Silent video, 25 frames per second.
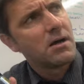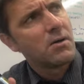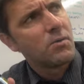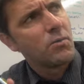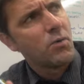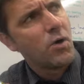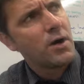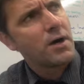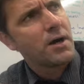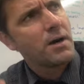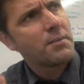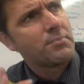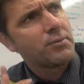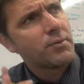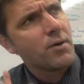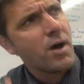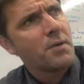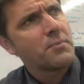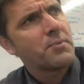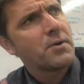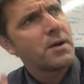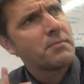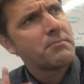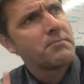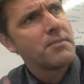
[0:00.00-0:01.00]
what
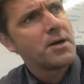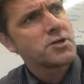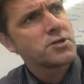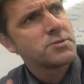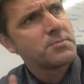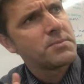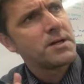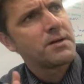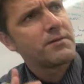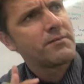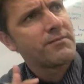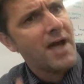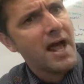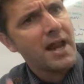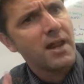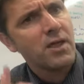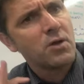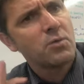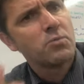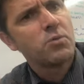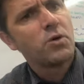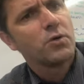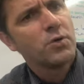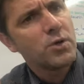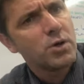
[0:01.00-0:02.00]
appropriate measurement
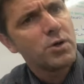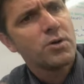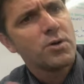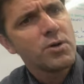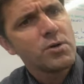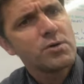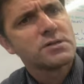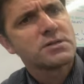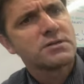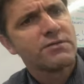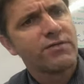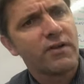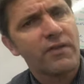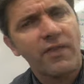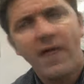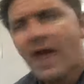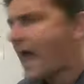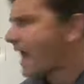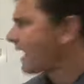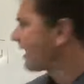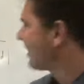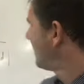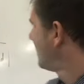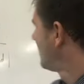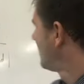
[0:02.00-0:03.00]
value will you use for that?